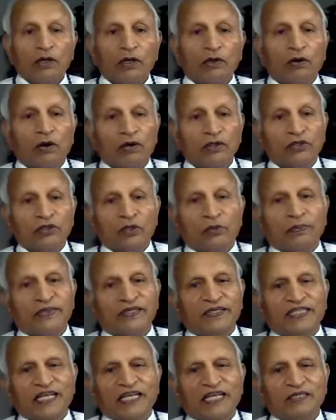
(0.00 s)
cause of
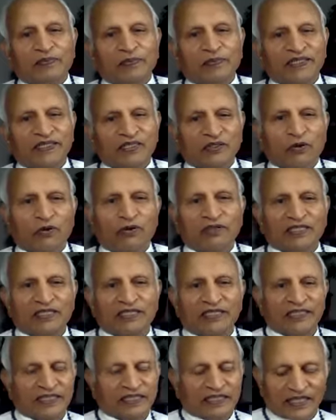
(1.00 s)
attachment, all the
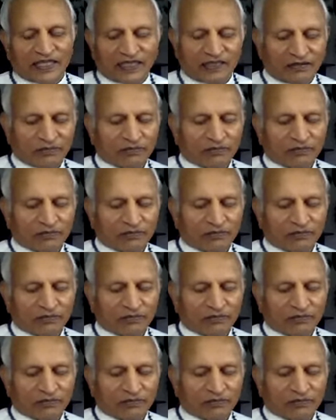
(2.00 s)
detail.